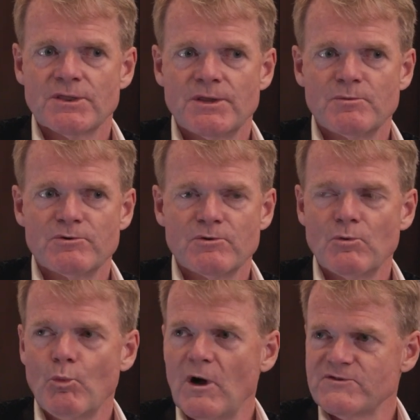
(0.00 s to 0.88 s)
that we're
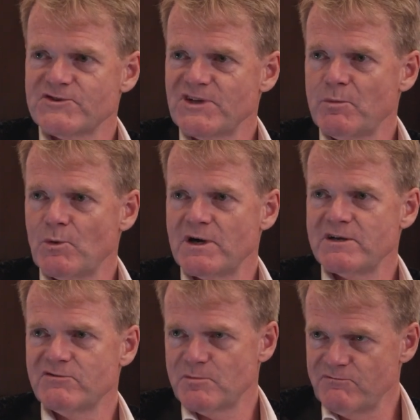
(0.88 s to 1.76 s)
all one step
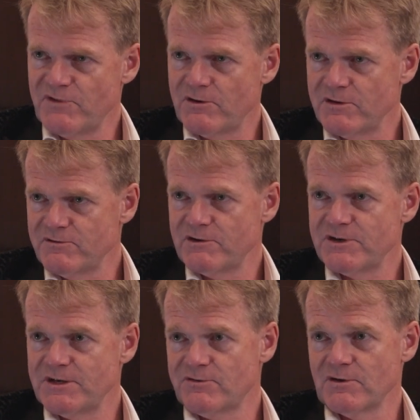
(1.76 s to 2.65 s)
away from a very,
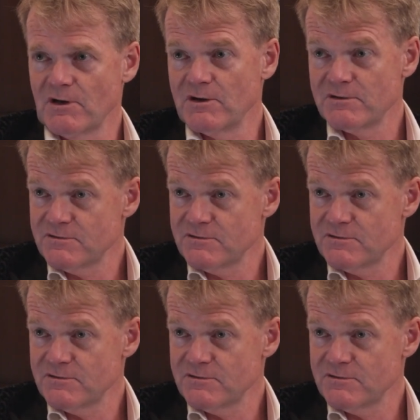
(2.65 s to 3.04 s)
very different life.